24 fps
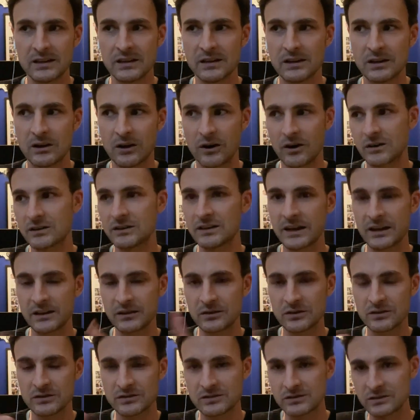online
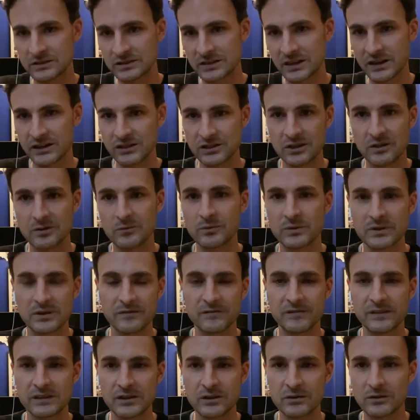consultation with a
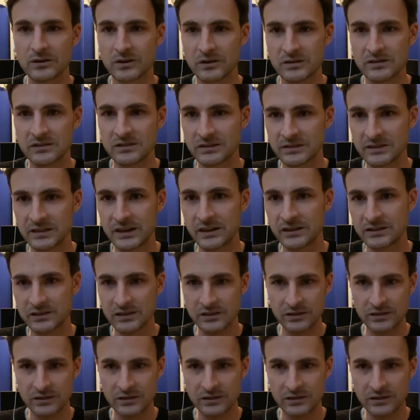video consultation.